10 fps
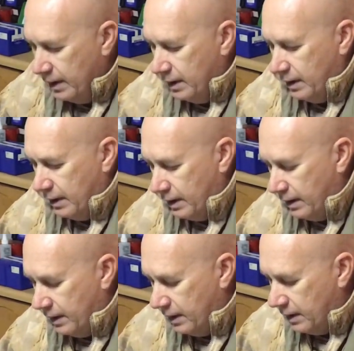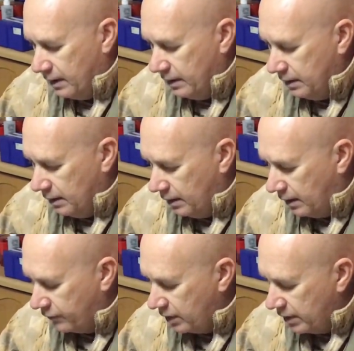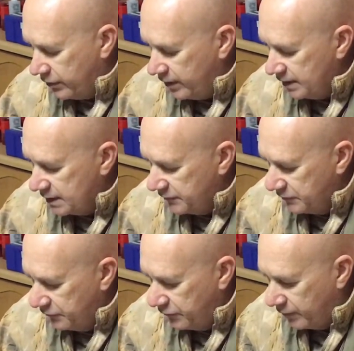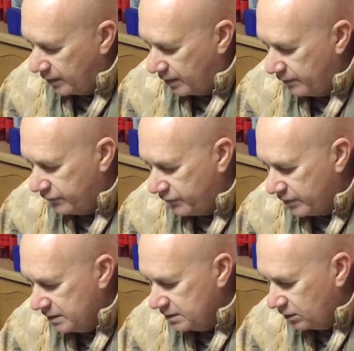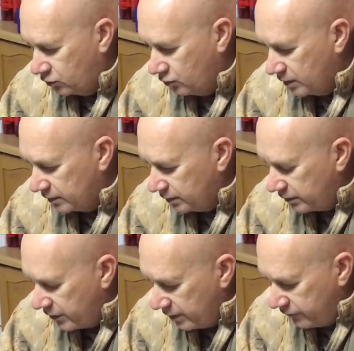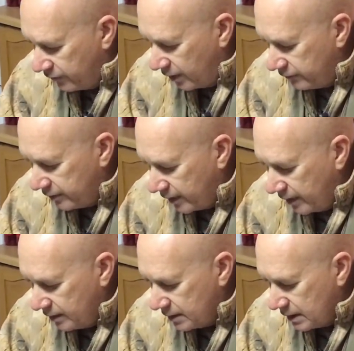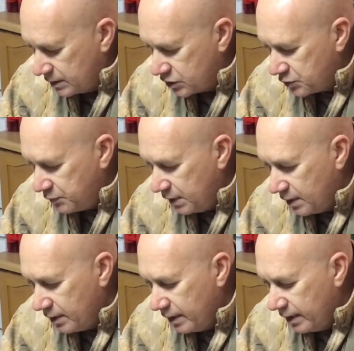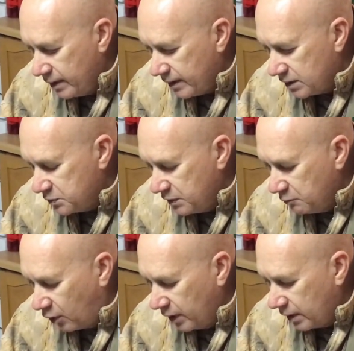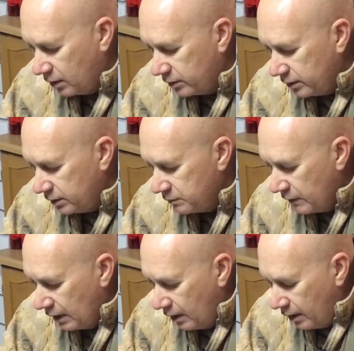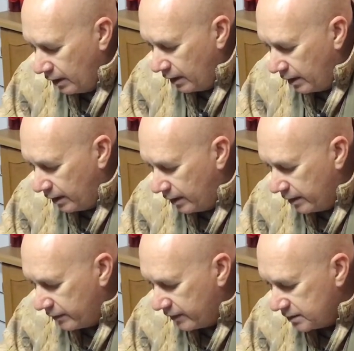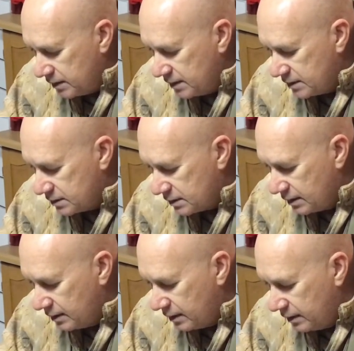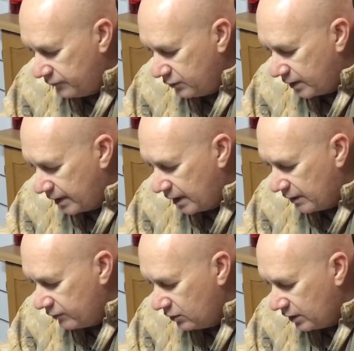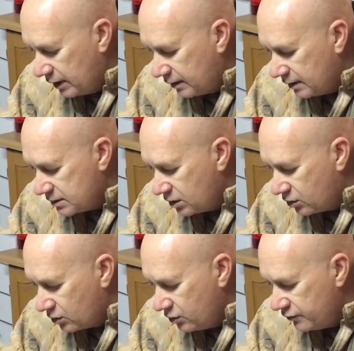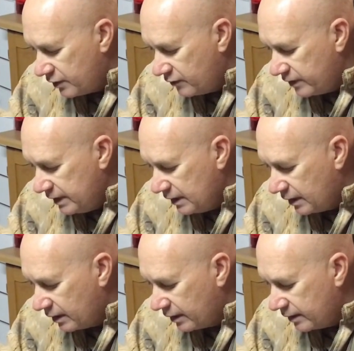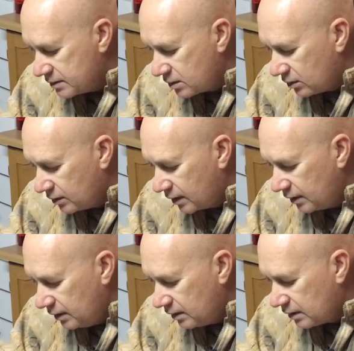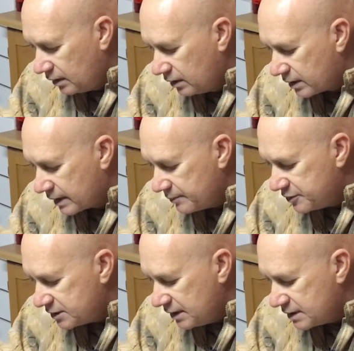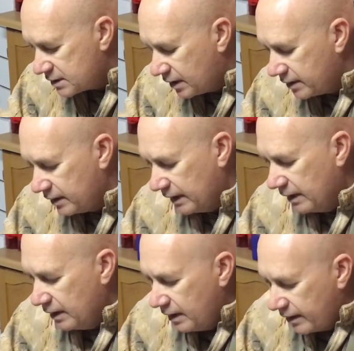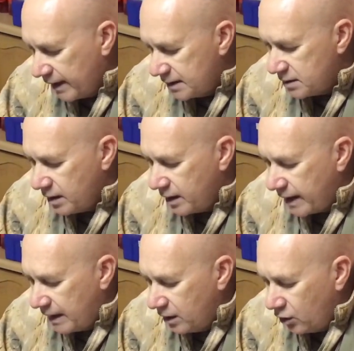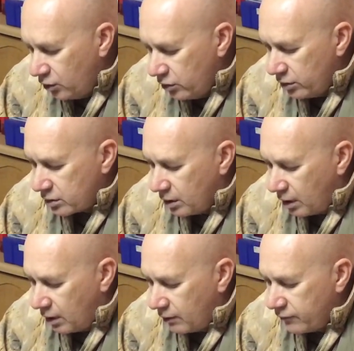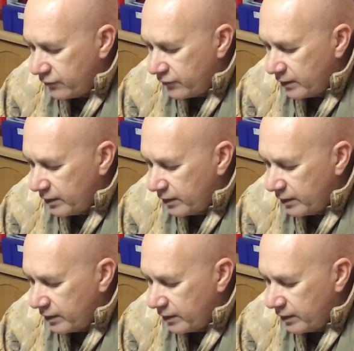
I've got a 375. This is a 235 grain spear that's been moly coated. This is, if you can have a look at this groove over here, it's got like little ribs inside there. That's the cannelure of the